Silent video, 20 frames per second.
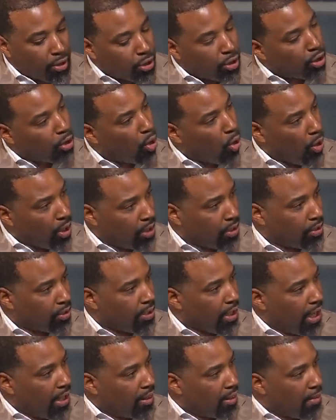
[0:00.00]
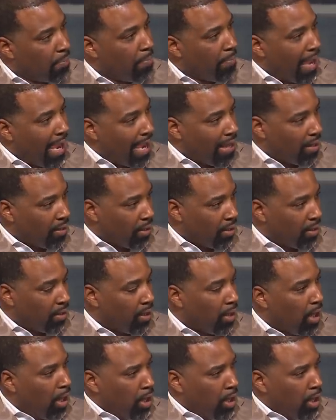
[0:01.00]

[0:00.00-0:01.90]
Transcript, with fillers: choice in the matter